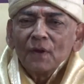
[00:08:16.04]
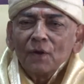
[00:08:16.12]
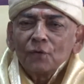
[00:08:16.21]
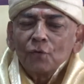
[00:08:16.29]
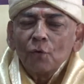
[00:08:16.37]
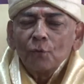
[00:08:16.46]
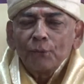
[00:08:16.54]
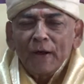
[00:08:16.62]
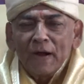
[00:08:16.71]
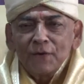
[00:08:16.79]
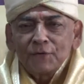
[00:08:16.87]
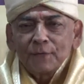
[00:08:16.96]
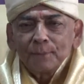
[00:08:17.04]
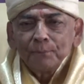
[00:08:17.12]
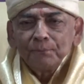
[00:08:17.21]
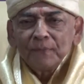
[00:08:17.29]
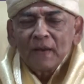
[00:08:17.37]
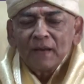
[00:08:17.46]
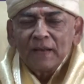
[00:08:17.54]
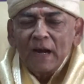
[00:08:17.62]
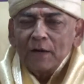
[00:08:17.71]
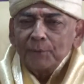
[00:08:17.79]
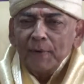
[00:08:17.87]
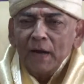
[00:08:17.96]
So friends,
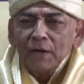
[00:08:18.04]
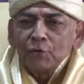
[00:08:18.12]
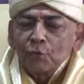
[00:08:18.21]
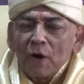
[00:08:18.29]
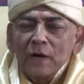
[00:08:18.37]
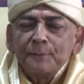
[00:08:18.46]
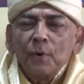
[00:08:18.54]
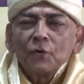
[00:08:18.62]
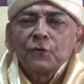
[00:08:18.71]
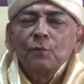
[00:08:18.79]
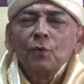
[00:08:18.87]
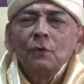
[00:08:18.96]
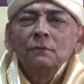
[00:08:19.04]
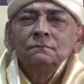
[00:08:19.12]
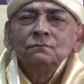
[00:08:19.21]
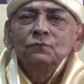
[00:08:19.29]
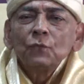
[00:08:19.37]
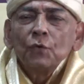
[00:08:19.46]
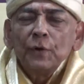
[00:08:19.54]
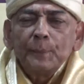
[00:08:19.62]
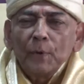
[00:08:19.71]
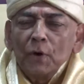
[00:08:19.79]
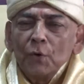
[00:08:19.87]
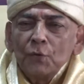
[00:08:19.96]
that way it is quite possible to
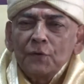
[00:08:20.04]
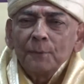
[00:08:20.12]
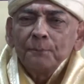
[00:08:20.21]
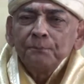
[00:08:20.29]
depollute.